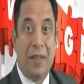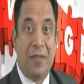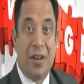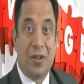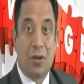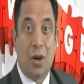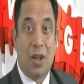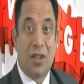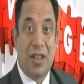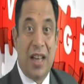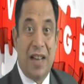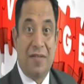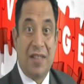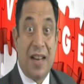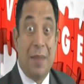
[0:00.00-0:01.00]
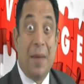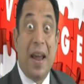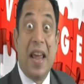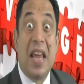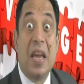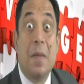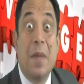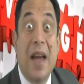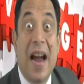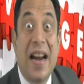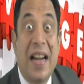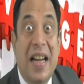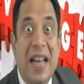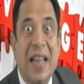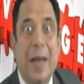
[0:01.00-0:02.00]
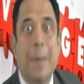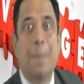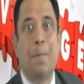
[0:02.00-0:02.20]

fixed cost. They have same EBIT.